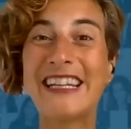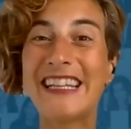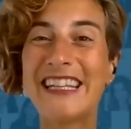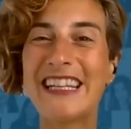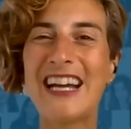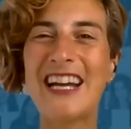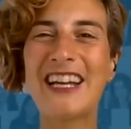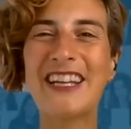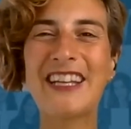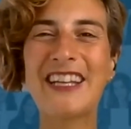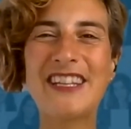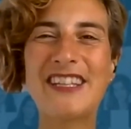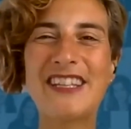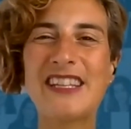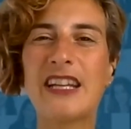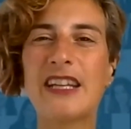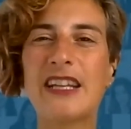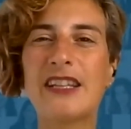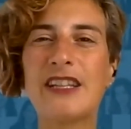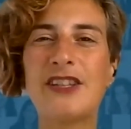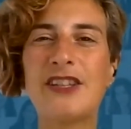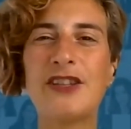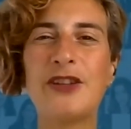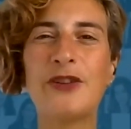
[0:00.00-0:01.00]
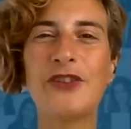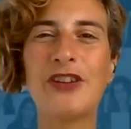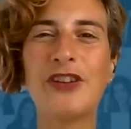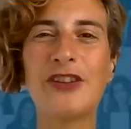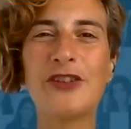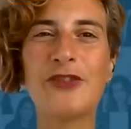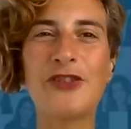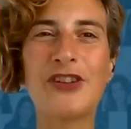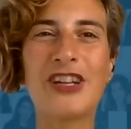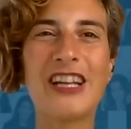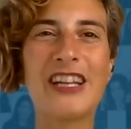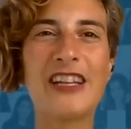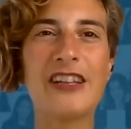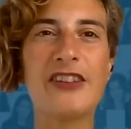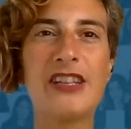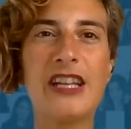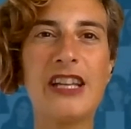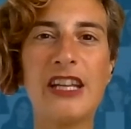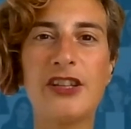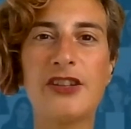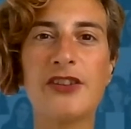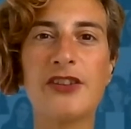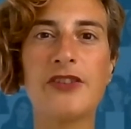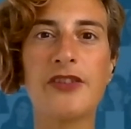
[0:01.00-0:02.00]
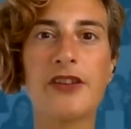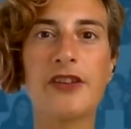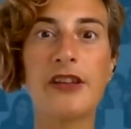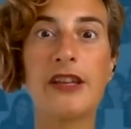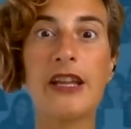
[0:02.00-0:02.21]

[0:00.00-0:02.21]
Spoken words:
ISEC, the student organization,